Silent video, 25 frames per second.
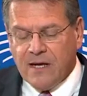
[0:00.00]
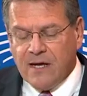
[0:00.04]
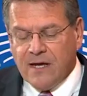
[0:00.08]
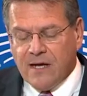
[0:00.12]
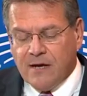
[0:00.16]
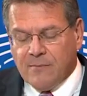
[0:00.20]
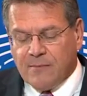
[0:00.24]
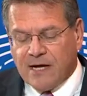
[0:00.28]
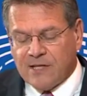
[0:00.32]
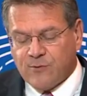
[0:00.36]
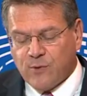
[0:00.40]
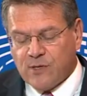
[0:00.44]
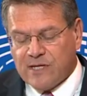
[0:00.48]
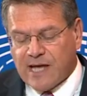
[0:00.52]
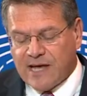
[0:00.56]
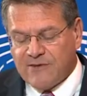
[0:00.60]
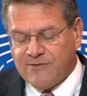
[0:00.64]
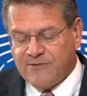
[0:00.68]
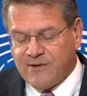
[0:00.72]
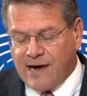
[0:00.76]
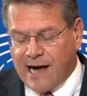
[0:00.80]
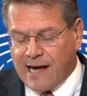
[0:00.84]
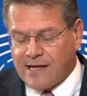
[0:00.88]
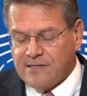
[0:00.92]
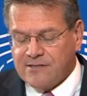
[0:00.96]
But what I
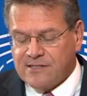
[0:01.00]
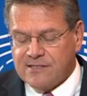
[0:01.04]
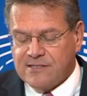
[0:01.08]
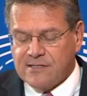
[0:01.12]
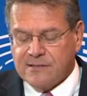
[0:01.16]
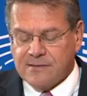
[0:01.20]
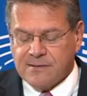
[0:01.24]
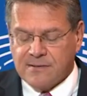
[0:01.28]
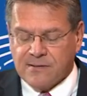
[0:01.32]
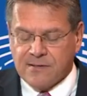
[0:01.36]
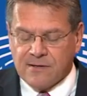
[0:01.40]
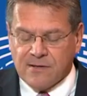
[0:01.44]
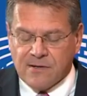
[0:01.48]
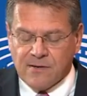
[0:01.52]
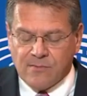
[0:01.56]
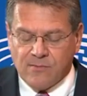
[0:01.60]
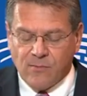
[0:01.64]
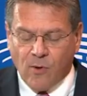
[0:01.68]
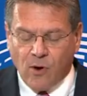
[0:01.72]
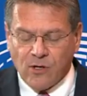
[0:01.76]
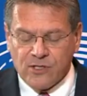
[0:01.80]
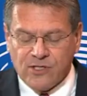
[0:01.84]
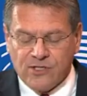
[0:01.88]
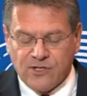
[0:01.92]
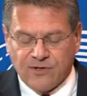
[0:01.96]
find
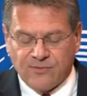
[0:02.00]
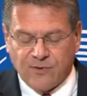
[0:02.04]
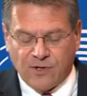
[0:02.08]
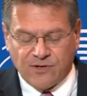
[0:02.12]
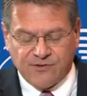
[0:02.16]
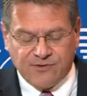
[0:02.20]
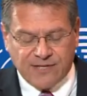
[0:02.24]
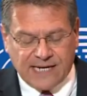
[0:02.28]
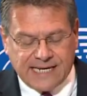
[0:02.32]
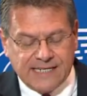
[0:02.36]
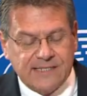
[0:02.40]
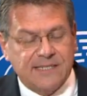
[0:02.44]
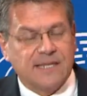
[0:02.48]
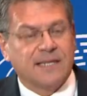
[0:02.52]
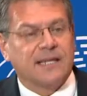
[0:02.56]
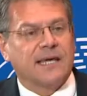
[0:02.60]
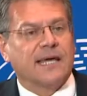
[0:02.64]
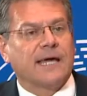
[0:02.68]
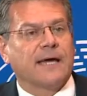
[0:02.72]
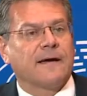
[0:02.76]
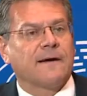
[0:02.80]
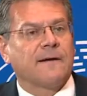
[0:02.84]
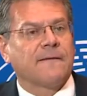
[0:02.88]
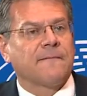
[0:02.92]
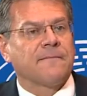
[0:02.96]
most of all
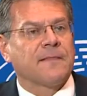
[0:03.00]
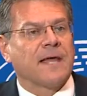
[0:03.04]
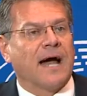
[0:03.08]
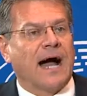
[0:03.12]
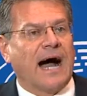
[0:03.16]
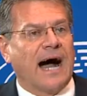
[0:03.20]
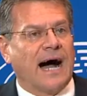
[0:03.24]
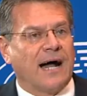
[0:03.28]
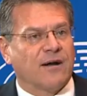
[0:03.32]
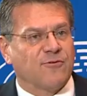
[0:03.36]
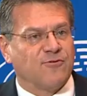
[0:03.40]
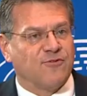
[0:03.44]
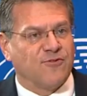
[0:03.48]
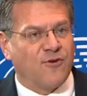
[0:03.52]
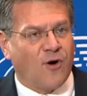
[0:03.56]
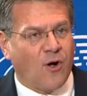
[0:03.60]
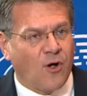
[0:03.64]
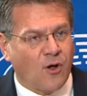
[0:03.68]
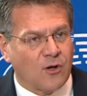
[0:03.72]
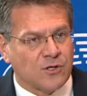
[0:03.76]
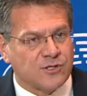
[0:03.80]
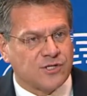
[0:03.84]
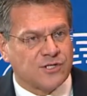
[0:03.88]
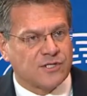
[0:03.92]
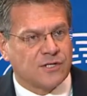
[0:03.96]
threatening are
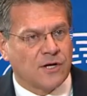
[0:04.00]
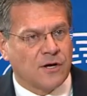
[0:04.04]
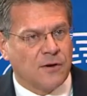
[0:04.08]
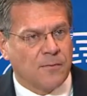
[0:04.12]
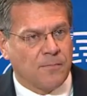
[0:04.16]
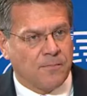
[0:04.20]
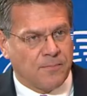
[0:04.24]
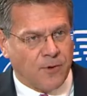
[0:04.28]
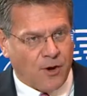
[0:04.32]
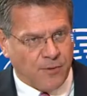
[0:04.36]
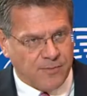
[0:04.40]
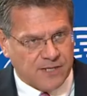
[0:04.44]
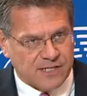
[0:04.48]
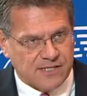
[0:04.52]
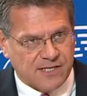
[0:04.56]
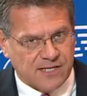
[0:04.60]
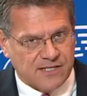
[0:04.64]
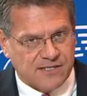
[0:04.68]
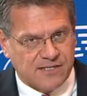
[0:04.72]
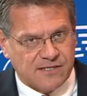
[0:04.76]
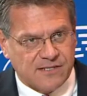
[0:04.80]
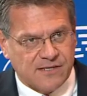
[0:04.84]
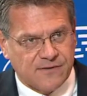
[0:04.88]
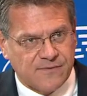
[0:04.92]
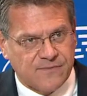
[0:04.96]
false
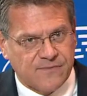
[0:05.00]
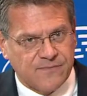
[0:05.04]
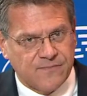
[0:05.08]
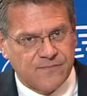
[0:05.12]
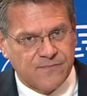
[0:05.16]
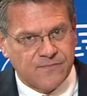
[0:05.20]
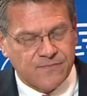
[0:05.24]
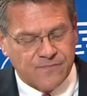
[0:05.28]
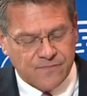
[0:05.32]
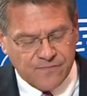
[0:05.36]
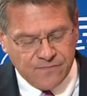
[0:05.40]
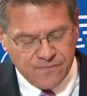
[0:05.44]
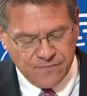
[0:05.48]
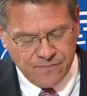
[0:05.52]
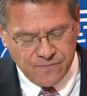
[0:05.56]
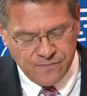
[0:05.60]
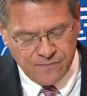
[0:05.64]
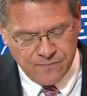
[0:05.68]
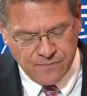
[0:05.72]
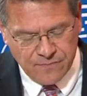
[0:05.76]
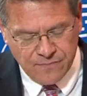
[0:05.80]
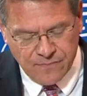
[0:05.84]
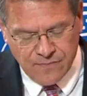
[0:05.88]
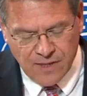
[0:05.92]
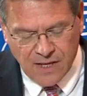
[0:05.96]
promises.
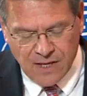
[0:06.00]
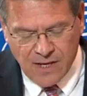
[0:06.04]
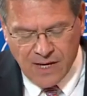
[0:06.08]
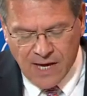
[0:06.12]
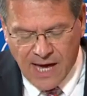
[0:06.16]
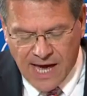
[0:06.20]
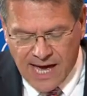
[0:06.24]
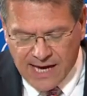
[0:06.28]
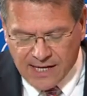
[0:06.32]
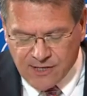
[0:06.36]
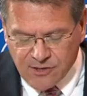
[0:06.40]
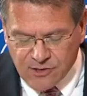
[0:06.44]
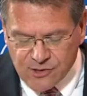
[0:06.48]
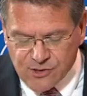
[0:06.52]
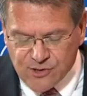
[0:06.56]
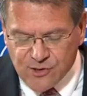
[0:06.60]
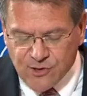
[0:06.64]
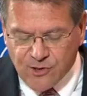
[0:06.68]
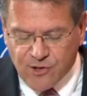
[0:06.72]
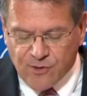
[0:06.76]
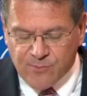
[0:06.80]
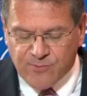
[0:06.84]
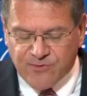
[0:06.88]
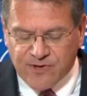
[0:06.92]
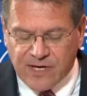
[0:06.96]
Across
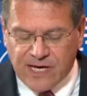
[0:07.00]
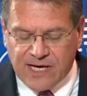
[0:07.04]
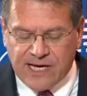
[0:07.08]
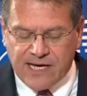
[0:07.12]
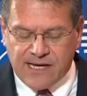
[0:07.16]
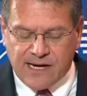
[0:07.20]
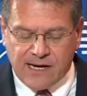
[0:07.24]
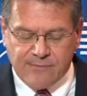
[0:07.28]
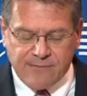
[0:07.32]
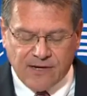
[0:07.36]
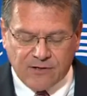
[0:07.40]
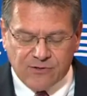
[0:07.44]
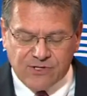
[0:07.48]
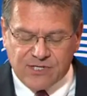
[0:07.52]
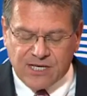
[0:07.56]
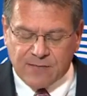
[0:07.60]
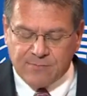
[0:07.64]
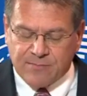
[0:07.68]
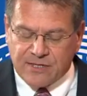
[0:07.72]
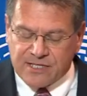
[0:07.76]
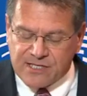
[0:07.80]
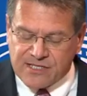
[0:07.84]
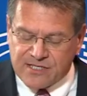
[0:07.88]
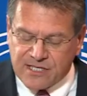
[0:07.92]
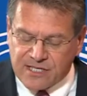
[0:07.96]
Europe, we hear about
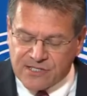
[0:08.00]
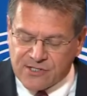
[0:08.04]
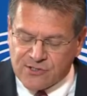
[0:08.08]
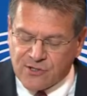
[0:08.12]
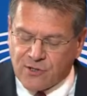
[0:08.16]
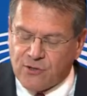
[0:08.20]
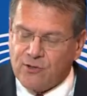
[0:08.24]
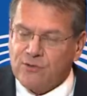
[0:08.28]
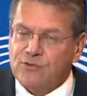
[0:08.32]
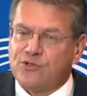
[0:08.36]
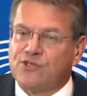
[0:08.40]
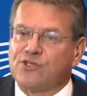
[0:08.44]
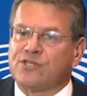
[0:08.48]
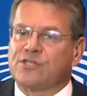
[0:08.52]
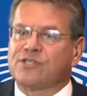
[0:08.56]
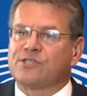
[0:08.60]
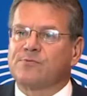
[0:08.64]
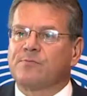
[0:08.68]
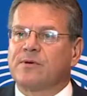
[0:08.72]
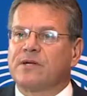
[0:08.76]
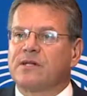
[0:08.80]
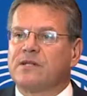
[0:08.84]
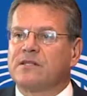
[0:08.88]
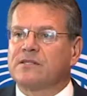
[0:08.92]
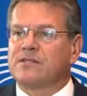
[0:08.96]
simplistic solutions
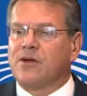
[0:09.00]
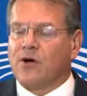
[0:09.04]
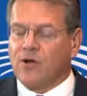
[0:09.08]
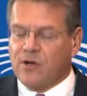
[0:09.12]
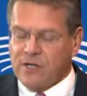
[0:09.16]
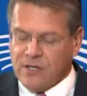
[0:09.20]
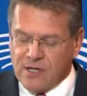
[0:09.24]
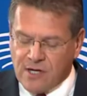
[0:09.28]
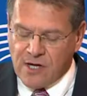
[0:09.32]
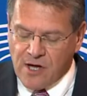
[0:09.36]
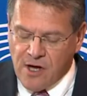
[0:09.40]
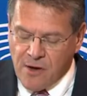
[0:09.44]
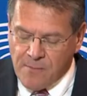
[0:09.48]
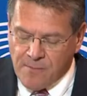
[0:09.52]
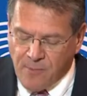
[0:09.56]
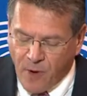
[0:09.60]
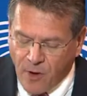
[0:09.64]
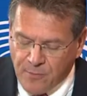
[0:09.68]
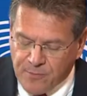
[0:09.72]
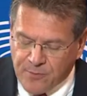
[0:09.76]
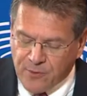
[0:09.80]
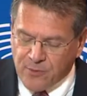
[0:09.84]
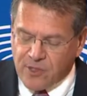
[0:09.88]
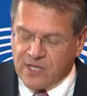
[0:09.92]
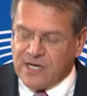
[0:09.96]
built on
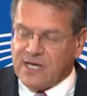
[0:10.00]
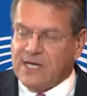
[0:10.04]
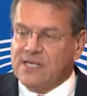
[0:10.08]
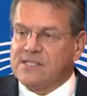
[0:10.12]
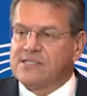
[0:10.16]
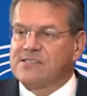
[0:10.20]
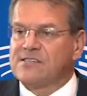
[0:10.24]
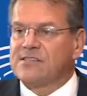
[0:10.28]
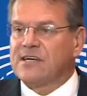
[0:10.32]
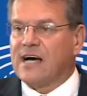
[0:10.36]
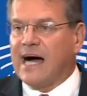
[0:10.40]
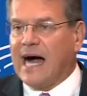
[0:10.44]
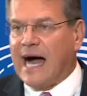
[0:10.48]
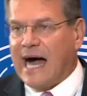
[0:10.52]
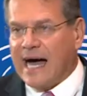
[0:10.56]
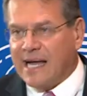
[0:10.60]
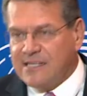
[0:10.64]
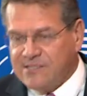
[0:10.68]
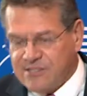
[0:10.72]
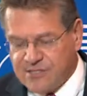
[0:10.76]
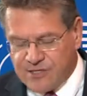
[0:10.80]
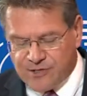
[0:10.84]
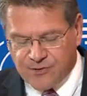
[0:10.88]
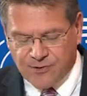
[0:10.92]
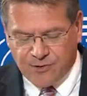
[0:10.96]
populist,
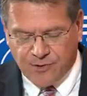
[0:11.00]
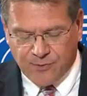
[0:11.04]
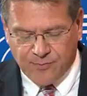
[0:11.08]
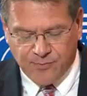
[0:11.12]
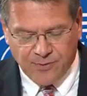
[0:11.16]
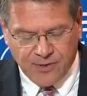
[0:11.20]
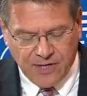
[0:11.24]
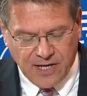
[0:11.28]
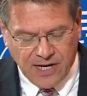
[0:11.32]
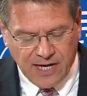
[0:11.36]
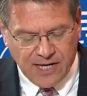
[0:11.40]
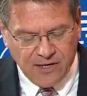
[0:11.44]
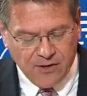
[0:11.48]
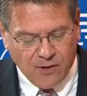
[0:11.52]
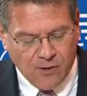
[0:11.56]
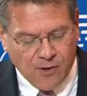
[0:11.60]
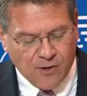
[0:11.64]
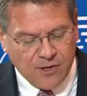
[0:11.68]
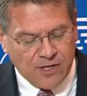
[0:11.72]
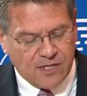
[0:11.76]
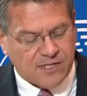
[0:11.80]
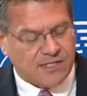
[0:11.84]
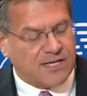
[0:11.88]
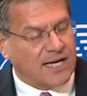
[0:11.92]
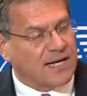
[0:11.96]
anti-European, or
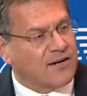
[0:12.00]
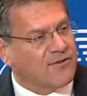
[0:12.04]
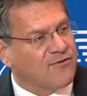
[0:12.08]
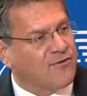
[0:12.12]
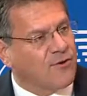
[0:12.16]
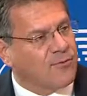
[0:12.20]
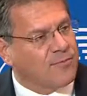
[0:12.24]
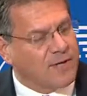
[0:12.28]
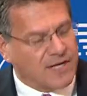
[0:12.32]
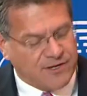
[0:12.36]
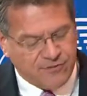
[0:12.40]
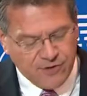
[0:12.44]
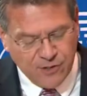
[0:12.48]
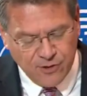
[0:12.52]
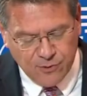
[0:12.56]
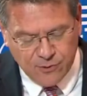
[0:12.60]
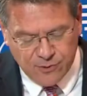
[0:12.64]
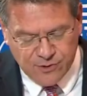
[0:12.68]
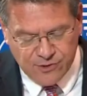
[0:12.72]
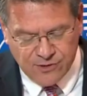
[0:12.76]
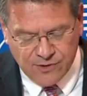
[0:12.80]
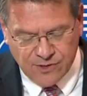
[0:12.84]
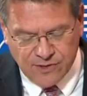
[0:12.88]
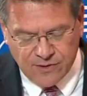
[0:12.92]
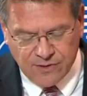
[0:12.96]
xenophobic
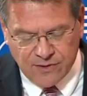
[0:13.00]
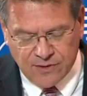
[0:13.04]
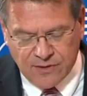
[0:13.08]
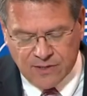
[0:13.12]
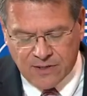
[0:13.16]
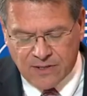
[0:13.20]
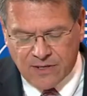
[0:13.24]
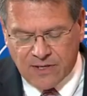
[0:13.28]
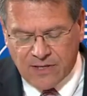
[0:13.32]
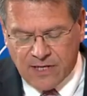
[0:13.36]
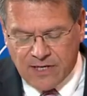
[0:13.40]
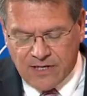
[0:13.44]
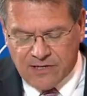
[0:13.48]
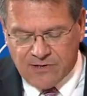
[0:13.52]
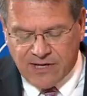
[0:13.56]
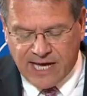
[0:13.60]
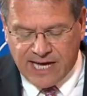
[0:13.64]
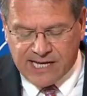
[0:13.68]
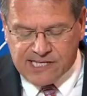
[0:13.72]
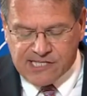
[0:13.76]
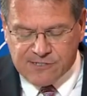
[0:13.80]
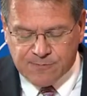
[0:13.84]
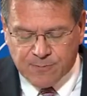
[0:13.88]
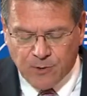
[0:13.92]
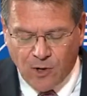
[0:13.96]
views. They
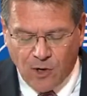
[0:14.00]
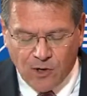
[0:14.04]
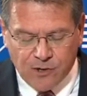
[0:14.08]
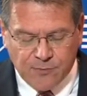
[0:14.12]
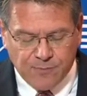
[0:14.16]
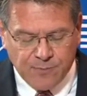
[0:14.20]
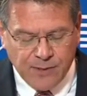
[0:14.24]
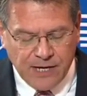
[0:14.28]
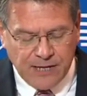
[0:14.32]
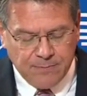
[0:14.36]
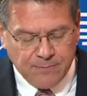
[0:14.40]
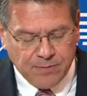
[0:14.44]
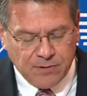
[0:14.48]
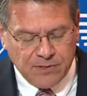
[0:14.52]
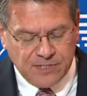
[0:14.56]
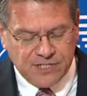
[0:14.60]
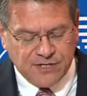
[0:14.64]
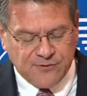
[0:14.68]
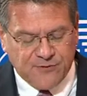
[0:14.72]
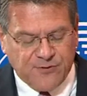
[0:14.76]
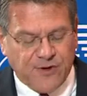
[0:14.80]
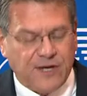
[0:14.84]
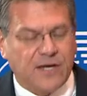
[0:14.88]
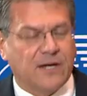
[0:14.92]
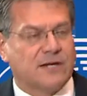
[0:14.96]
exploit people's
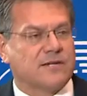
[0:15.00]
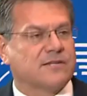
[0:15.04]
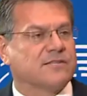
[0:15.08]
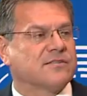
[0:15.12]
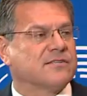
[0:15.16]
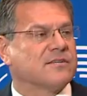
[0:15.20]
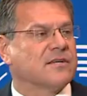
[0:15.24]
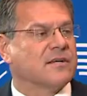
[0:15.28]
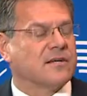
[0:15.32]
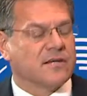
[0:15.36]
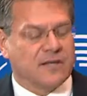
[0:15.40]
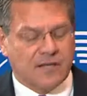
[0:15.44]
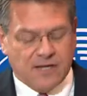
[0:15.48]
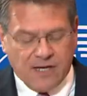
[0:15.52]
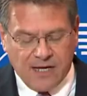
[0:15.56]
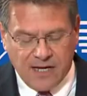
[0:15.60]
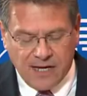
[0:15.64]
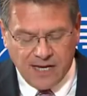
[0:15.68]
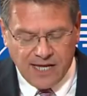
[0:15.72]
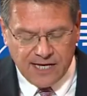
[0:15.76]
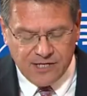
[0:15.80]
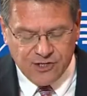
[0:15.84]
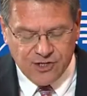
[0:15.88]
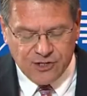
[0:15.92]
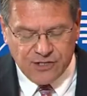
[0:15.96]
fears,
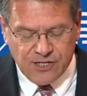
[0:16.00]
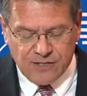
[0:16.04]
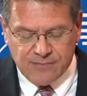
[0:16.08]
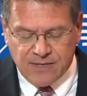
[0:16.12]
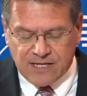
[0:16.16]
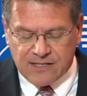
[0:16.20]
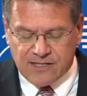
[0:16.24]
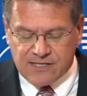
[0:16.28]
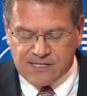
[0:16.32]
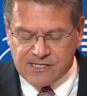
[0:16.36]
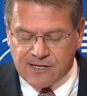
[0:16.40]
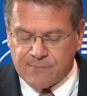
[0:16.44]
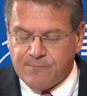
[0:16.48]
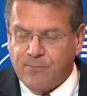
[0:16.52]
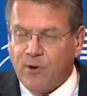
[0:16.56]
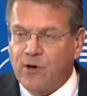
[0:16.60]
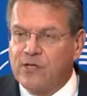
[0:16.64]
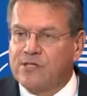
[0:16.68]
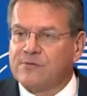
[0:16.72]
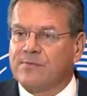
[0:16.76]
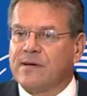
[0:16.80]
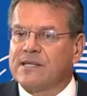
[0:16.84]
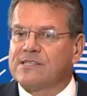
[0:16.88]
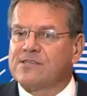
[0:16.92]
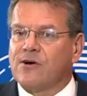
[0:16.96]
legitimate
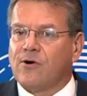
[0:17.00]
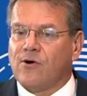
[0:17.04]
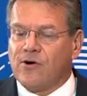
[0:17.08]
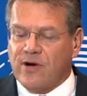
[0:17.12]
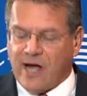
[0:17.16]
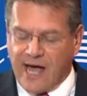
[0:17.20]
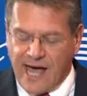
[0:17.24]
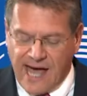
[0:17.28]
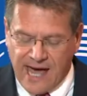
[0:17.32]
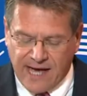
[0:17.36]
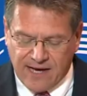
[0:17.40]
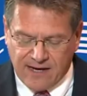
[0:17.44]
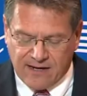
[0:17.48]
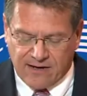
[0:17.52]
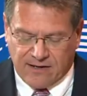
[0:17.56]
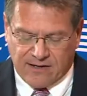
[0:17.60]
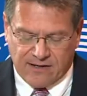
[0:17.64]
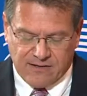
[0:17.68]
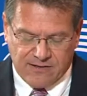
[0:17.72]
disappointments, or anger.